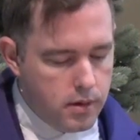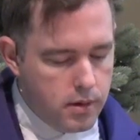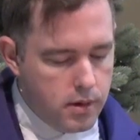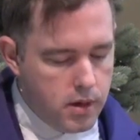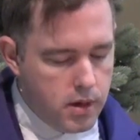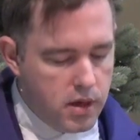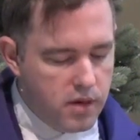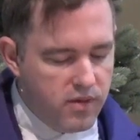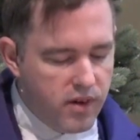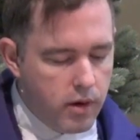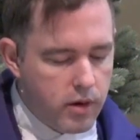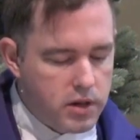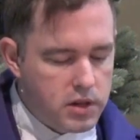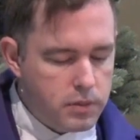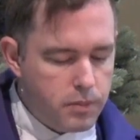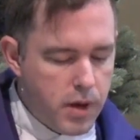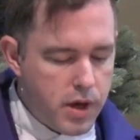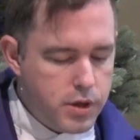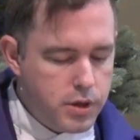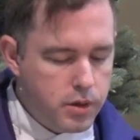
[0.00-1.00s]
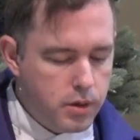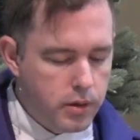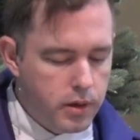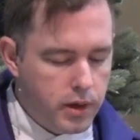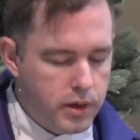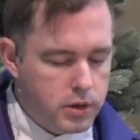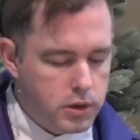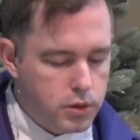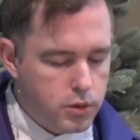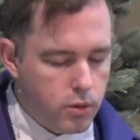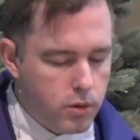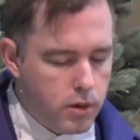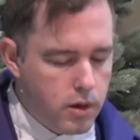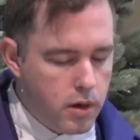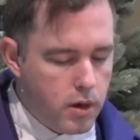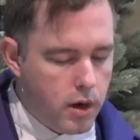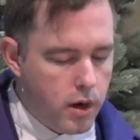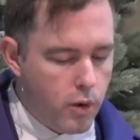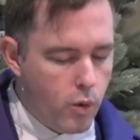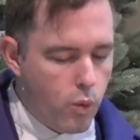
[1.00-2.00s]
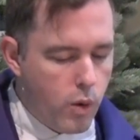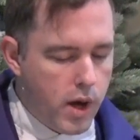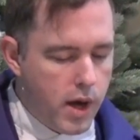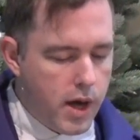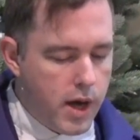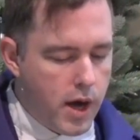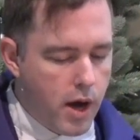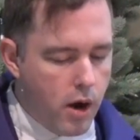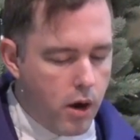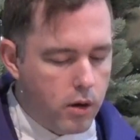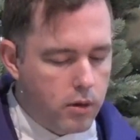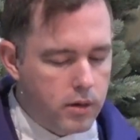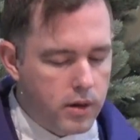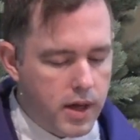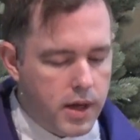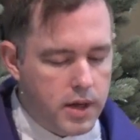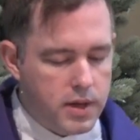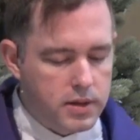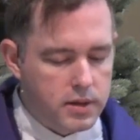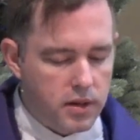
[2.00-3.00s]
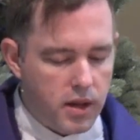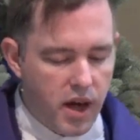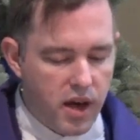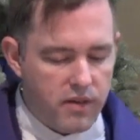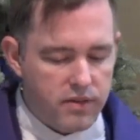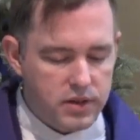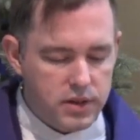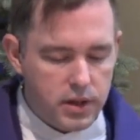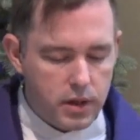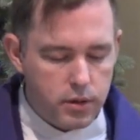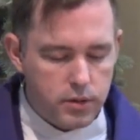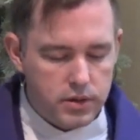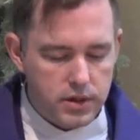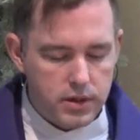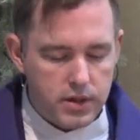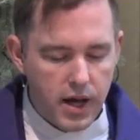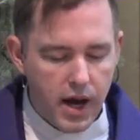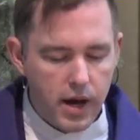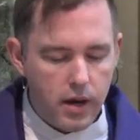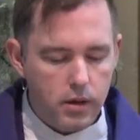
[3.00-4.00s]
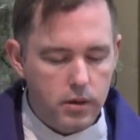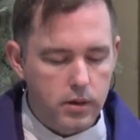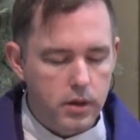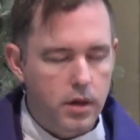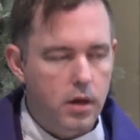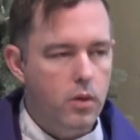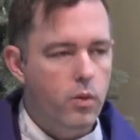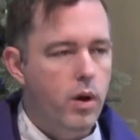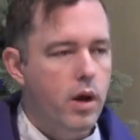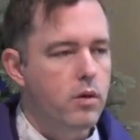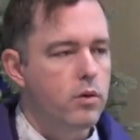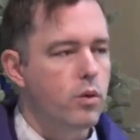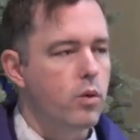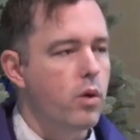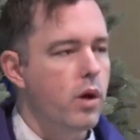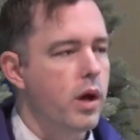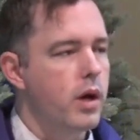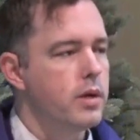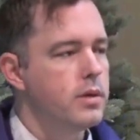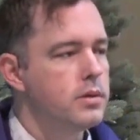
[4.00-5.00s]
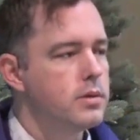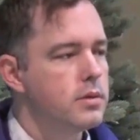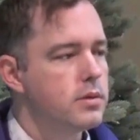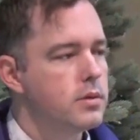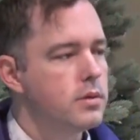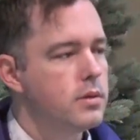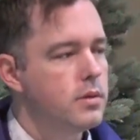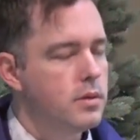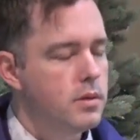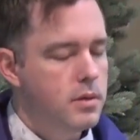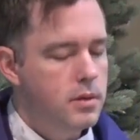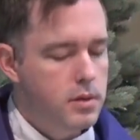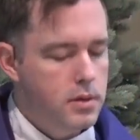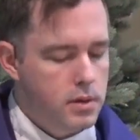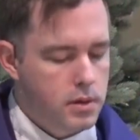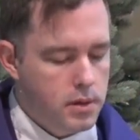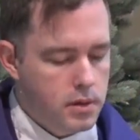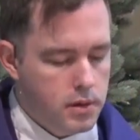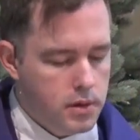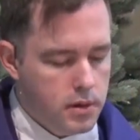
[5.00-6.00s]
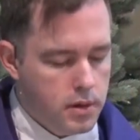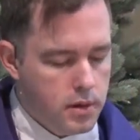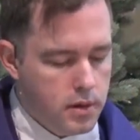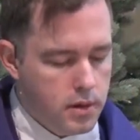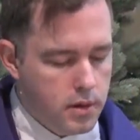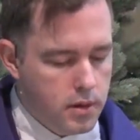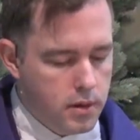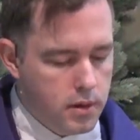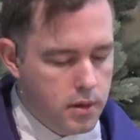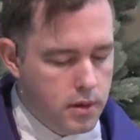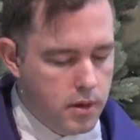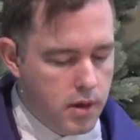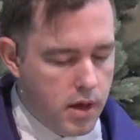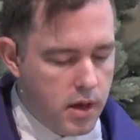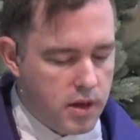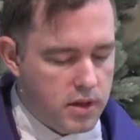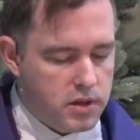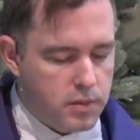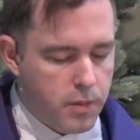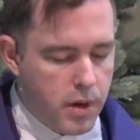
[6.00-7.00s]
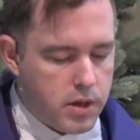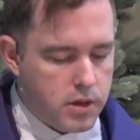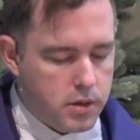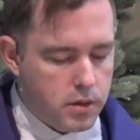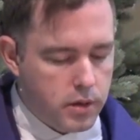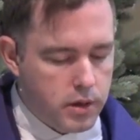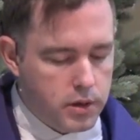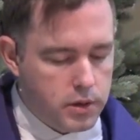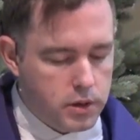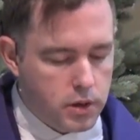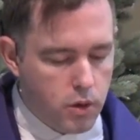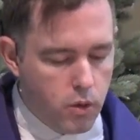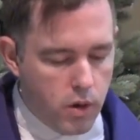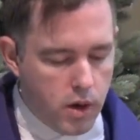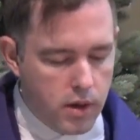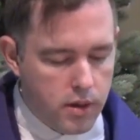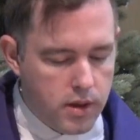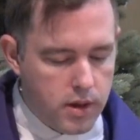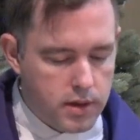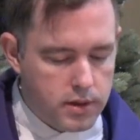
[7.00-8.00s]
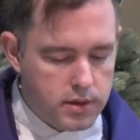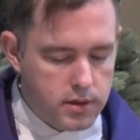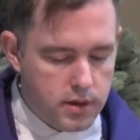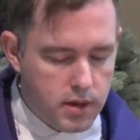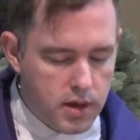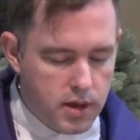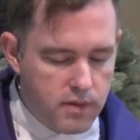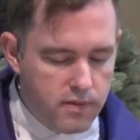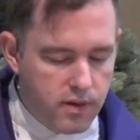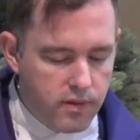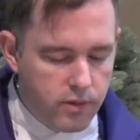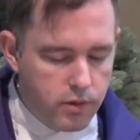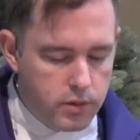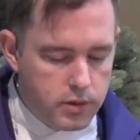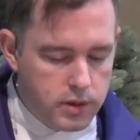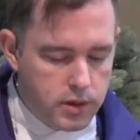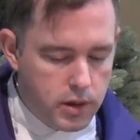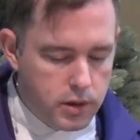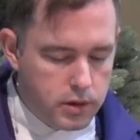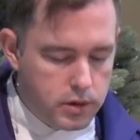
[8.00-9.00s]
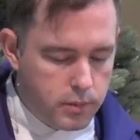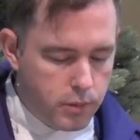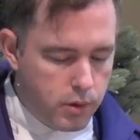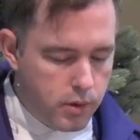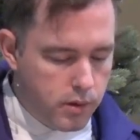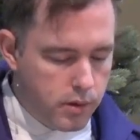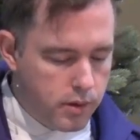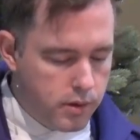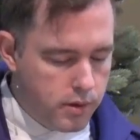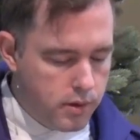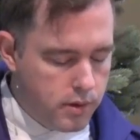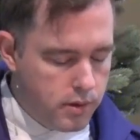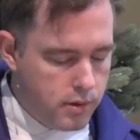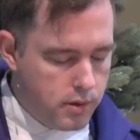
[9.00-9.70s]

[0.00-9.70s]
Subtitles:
In a very special and extraordinary way, Our Lady's life centers entirely around Christ, and especially so on this, the eve of her son's birth.